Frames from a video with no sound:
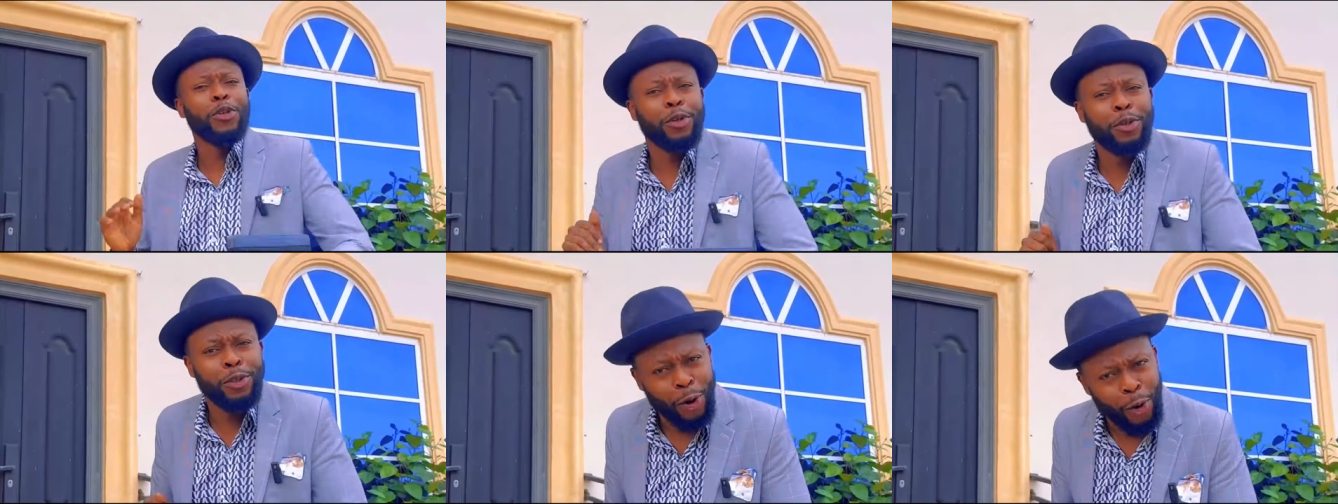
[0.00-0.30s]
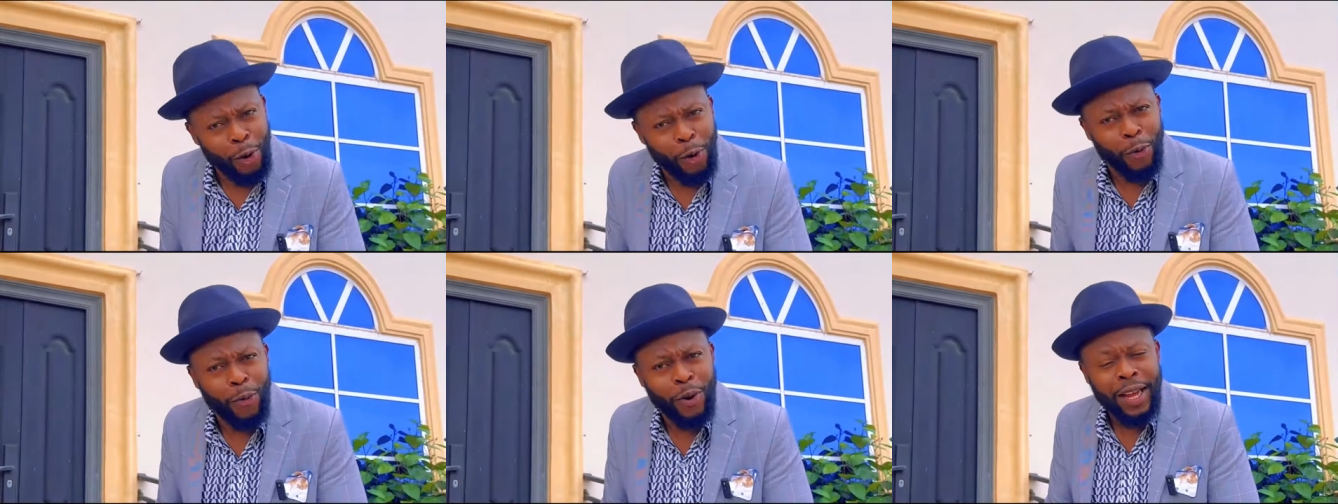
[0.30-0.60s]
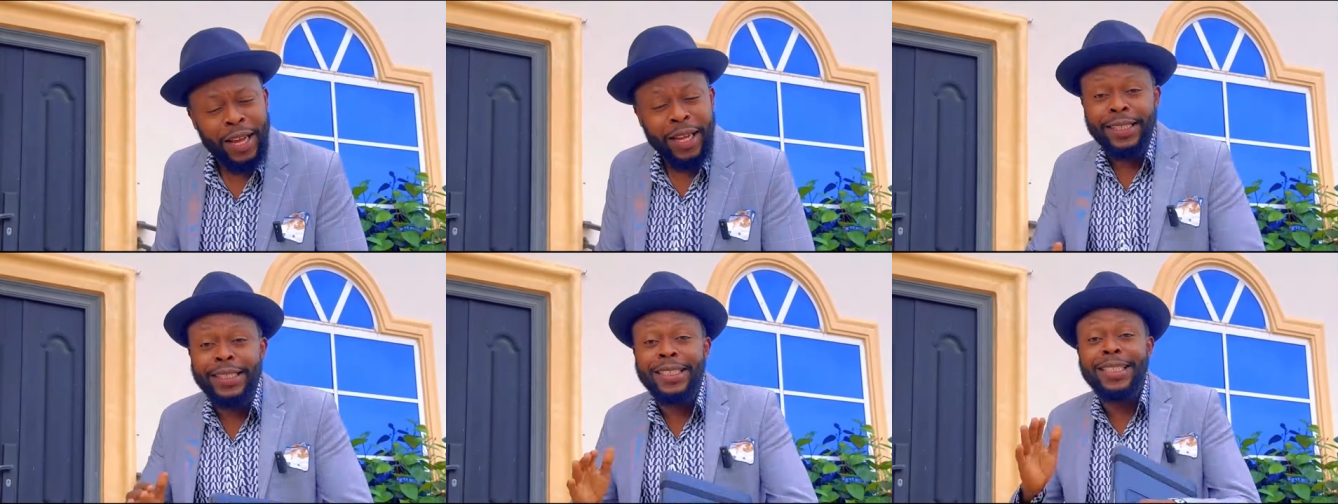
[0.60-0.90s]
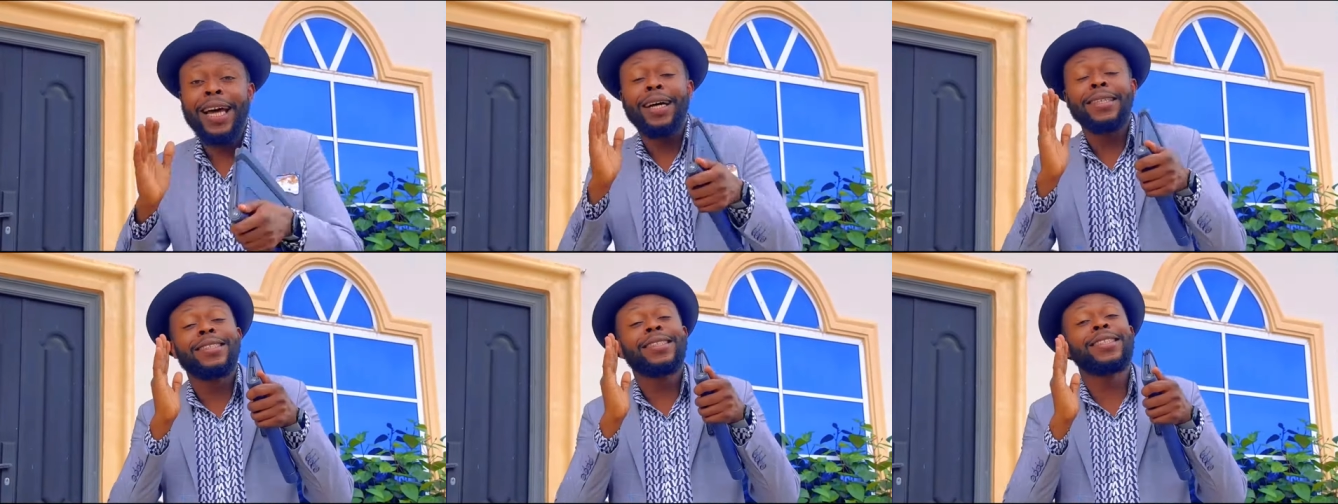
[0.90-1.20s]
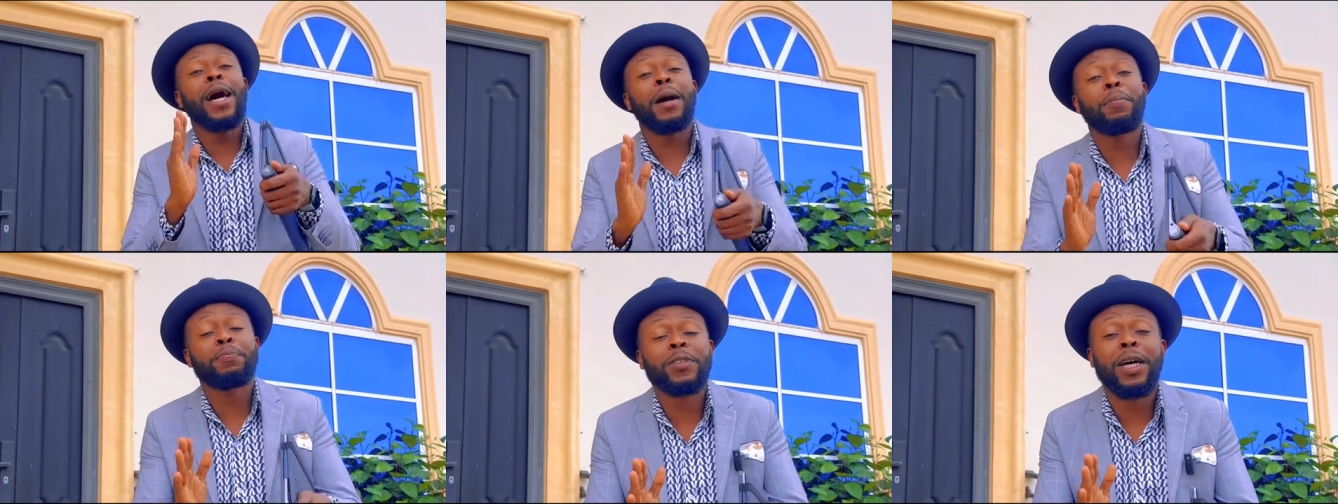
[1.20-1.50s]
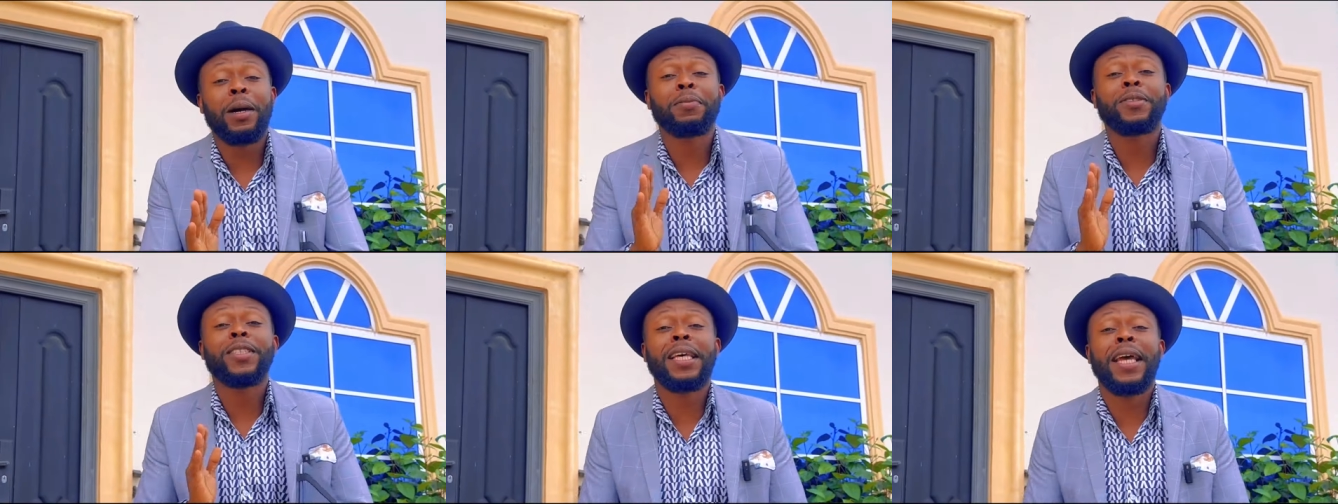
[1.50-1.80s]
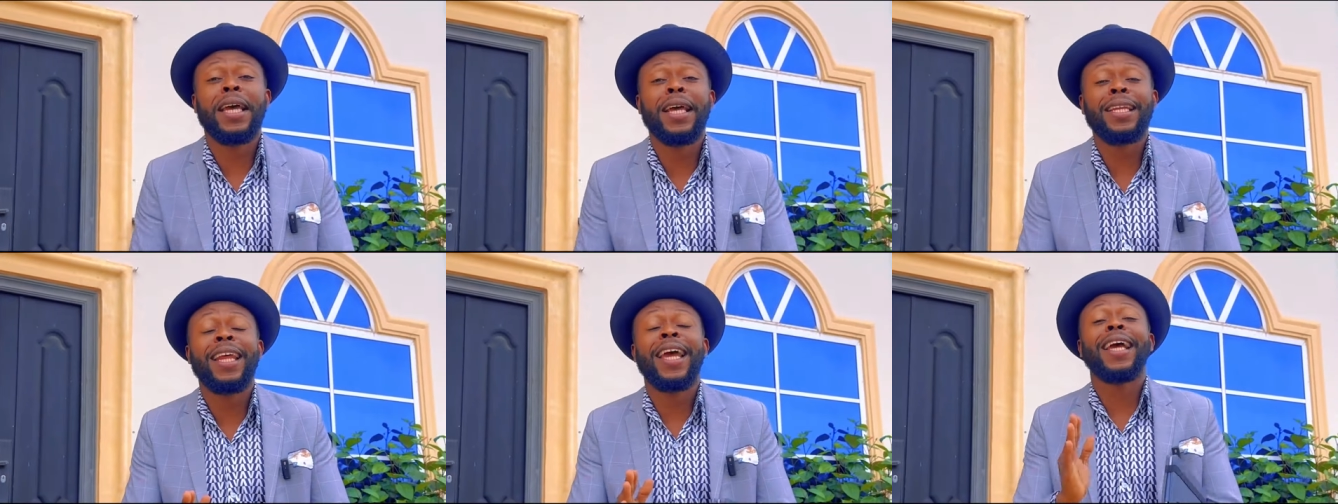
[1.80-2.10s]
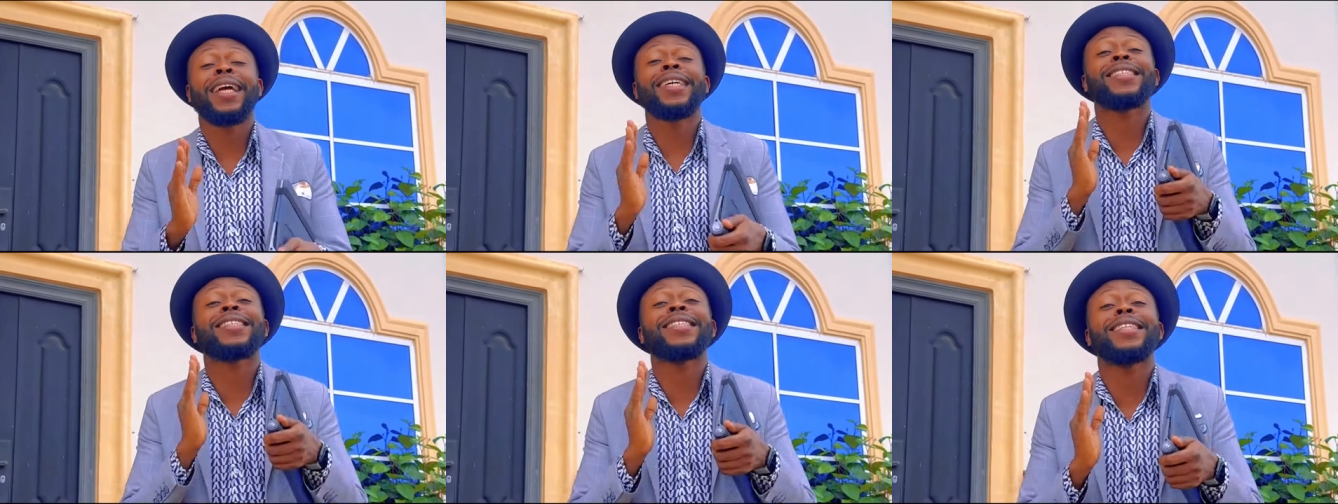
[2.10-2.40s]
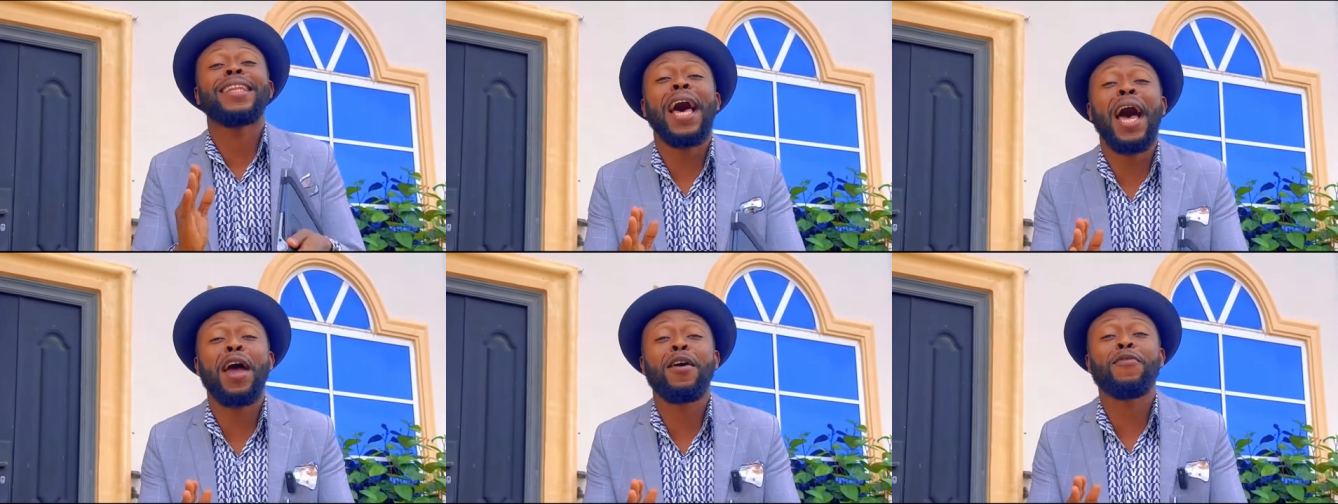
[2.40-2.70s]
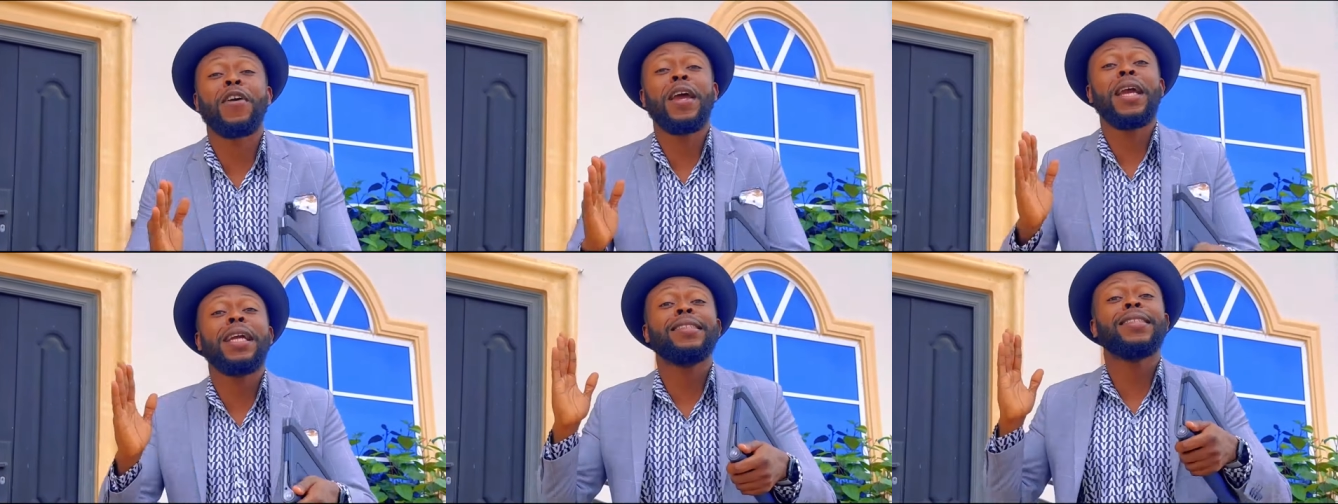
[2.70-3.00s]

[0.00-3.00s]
you know that TapTapSend is live in